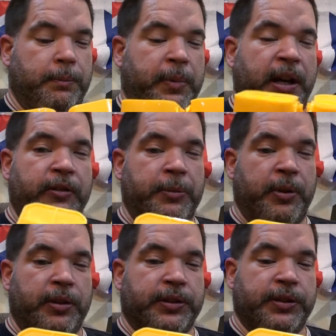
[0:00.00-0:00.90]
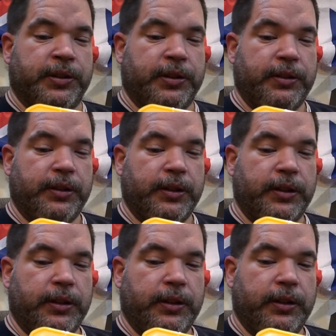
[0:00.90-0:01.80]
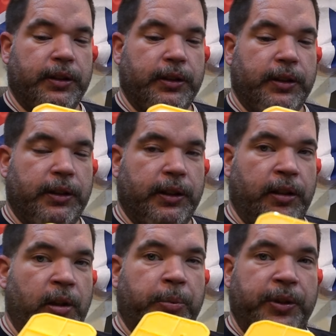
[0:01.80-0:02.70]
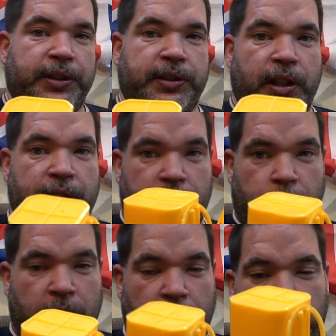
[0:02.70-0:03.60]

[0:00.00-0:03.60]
battery boxes. And I'm pretty certain that the one I